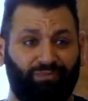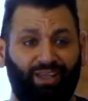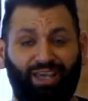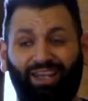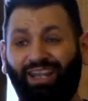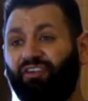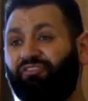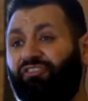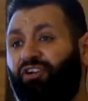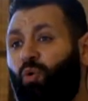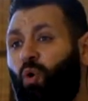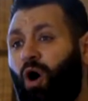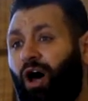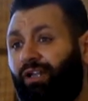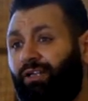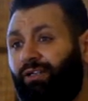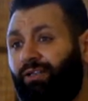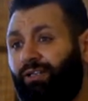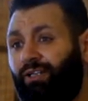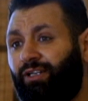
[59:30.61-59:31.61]
And
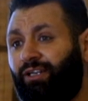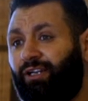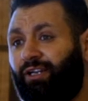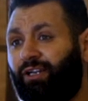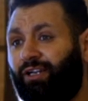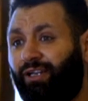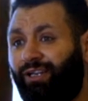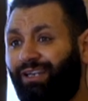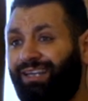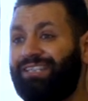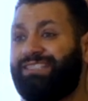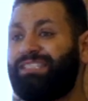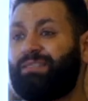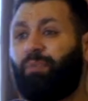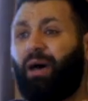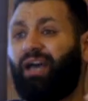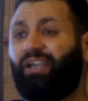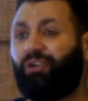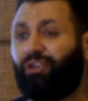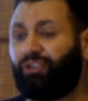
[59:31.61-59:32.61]
everyone,
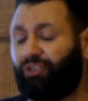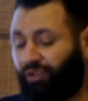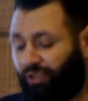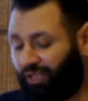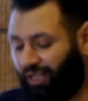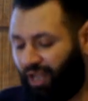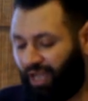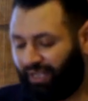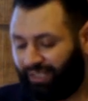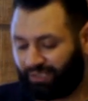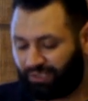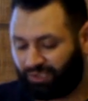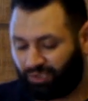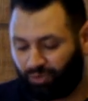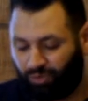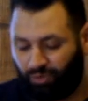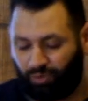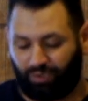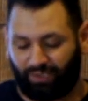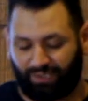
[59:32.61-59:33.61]
inspire your clients to
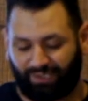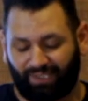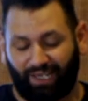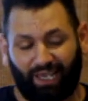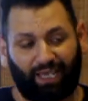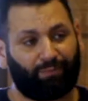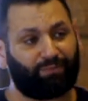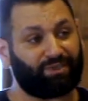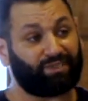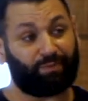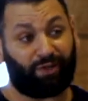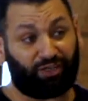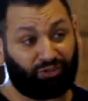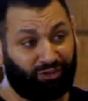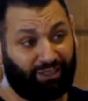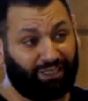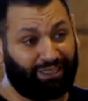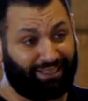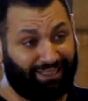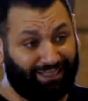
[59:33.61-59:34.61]
do the same,
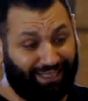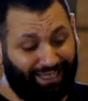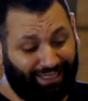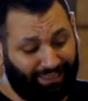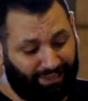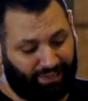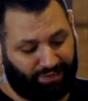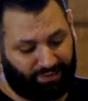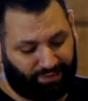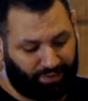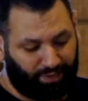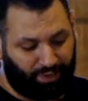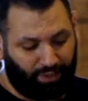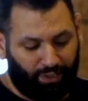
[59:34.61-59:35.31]
especially the ladies,